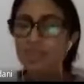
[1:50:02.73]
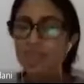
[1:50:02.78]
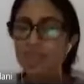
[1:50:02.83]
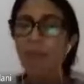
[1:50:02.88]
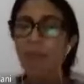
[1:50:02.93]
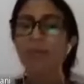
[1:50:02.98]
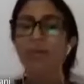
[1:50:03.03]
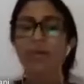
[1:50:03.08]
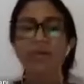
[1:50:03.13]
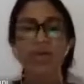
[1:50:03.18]

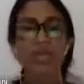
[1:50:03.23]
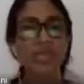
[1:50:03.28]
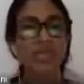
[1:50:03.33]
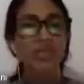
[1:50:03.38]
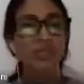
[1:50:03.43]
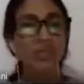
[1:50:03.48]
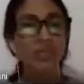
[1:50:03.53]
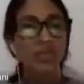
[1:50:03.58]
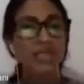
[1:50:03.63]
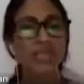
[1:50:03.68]
that you are
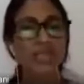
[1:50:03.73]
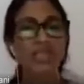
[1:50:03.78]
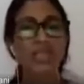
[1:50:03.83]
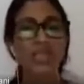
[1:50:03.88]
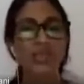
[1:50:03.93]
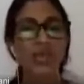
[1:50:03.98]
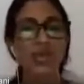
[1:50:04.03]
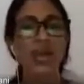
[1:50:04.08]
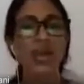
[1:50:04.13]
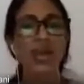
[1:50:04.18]
having today
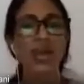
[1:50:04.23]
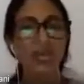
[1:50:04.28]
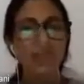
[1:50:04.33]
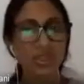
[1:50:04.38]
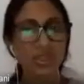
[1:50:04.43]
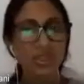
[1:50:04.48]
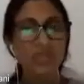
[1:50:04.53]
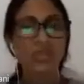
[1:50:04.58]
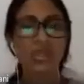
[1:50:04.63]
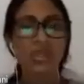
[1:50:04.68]
to
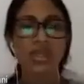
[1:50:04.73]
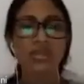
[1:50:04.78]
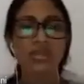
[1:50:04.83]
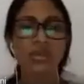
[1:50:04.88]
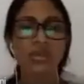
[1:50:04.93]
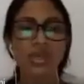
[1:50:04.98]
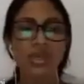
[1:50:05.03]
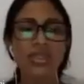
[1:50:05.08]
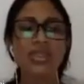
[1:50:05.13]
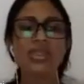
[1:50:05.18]
understand the
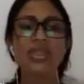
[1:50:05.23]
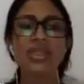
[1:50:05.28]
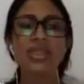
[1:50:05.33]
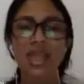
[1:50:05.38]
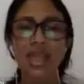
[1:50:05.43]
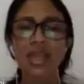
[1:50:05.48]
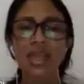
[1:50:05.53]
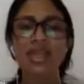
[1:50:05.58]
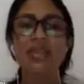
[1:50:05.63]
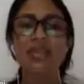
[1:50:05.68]

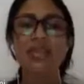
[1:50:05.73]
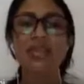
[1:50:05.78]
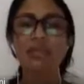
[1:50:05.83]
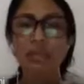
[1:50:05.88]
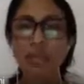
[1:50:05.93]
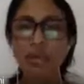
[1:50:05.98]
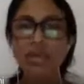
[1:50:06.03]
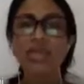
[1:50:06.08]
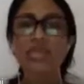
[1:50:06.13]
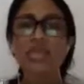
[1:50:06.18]
importance of
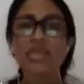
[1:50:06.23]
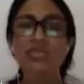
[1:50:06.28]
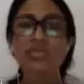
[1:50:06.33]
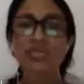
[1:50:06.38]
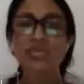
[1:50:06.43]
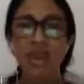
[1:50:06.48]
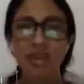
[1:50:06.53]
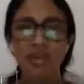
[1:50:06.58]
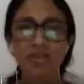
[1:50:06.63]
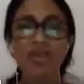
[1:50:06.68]
having
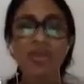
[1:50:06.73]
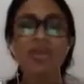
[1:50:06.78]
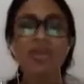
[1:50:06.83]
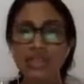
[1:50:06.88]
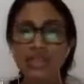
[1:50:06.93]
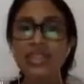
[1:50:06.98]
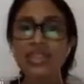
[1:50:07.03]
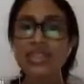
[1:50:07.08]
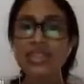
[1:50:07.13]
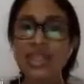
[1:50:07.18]

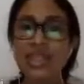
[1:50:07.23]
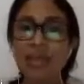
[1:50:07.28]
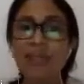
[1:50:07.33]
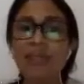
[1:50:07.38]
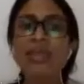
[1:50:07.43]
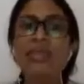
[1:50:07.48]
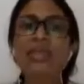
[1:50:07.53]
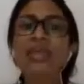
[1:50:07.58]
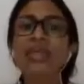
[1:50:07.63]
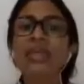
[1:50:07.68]
the
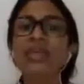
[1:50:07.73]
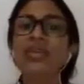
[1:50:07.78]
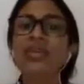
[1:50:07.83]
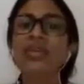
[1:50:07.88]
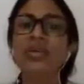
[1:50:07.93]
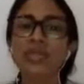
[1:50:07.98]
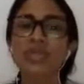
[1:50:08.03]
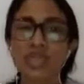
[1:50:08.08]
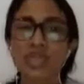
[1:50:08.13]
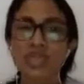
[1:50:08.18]
stability
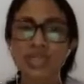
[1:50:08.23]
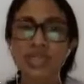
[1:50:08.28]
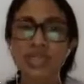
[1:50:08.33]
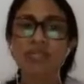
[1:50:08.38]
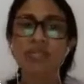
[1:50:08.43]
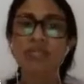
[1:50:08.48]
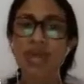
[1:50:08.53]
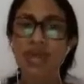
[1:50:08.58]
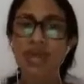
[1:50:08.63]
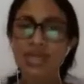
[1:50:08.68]
in those
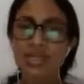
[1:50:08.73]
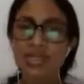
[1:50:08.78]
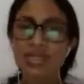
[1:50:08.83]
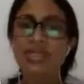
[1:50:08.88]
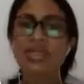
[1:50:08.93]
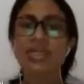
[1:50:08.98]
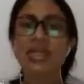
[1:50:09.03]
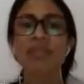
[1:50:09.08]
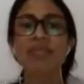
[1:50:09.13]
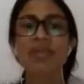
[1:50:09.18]
system,
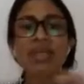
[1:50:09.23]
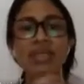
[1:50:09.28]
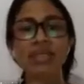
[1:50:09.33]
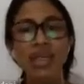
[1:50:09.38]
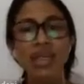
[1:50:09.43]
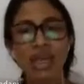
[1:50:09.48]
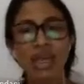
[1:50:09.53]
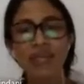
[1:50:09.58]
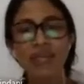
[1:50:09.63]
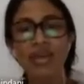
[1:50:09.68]
price
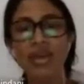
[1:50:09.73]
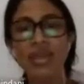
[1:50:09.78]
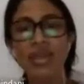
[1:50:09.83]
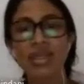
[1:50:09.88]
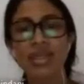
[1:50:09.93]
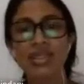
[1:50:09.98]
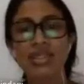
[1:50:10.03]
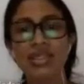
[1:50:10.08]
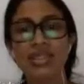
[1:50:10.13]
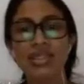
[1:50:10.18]
stability and
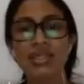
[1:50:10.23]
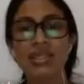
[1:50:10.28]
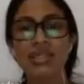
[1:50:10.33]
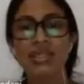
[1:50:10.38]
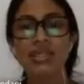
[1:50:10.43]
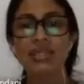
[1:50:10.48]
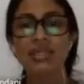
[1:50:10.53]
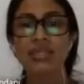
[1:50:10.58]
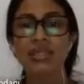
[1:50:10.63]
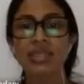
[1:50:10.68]
financial
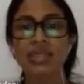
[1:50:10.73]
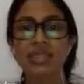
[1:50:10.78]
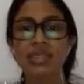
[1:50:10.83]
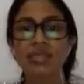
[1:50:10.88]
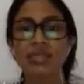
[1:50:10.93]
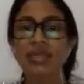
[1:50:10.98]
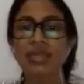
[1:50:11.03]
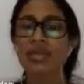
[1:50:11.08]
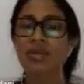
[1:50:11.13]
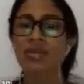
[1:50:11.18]
system
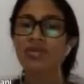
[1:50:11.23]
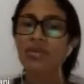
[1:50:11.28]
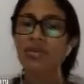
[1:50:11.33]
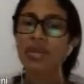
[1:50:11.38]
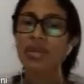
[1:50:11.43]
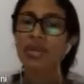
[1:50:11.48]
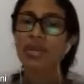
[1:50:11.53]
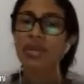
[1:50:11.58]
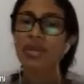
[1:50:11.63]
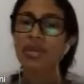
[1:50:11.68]

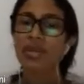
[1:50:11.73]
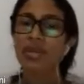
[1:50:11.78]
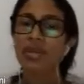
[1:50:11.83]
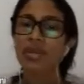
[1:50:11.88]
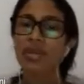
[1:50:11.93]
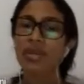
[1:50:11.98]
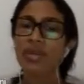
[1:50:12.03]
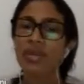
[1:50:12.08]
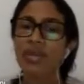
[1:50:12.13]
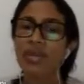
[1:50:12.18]
stability. When
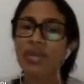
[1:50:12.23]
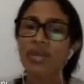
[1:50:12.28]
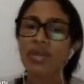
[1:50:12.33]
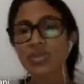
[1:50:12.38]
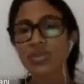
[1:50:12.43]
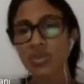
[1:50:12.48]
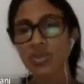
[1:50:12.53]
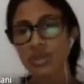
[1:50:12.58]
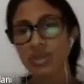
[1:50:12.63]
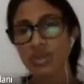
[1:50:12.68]
the
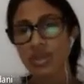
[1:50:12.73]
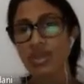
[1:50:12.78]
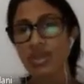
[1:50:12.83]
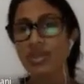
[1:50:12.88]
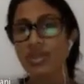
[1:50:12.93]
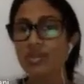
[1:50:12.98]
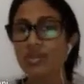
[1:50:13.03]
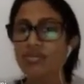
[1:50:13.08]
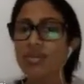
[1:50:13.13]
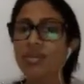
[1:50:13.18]
stability is not
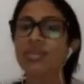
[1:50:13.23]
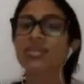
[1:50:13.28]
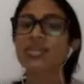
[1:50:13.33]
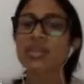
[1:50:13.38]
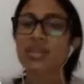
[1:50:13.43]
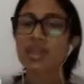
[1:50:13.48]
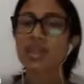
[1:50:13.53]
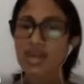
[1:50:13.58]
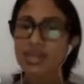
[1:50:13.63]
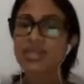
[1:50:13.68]
there, that
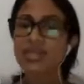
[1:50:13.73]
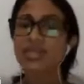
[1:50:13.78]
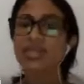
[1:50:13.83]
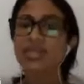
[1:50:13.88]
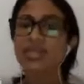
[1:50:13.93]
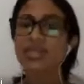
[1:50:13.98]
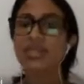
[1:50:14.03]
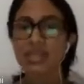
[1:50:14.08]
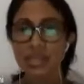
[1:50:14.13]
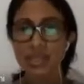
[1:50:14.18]
means that
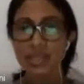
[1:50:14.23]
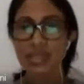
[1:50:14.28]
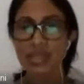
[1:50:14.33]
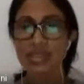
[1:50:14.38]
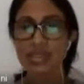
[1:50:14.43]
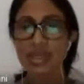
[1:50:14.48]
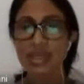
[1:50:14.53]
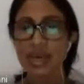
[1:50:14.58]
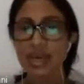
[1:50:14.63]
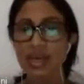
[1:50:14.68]
uncertainty
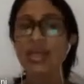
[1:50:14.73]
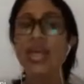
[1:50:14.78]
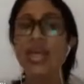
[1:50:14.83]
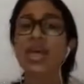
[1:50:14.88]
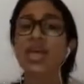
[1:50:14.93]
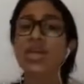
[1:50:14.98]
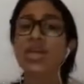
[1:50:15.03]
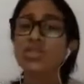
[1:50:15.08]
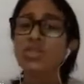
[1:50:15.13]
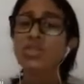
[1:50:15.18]
is
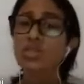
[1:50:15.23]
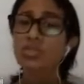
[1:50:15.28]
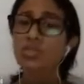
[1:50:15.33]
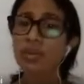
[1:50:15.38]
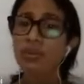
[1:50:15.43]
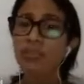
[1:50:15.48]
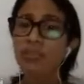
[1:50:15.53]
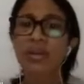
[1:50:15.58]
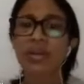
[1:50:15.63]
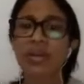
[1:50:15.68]
high,
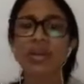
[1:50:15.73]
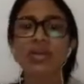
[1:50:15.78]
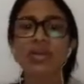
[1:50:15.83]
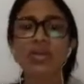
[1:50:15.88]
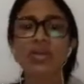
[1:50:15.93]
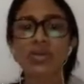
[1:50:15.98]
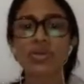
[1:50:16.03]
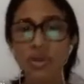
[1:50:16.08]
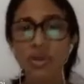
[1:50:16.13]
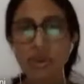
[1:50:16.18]
so the
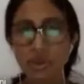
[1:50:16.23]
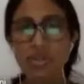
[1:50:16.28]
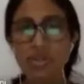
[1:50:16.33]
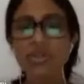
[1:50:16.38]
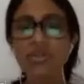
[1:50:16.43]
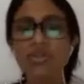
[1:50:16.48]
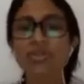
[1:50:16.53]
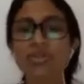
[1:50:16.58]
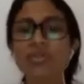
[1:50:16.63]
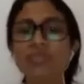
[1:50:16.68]
people are not
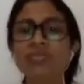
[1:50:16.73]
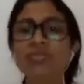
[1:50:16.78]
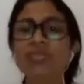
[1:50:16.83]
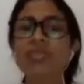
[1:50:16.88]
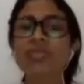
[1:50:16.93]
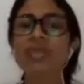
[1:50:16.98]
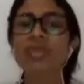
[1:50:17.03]
going to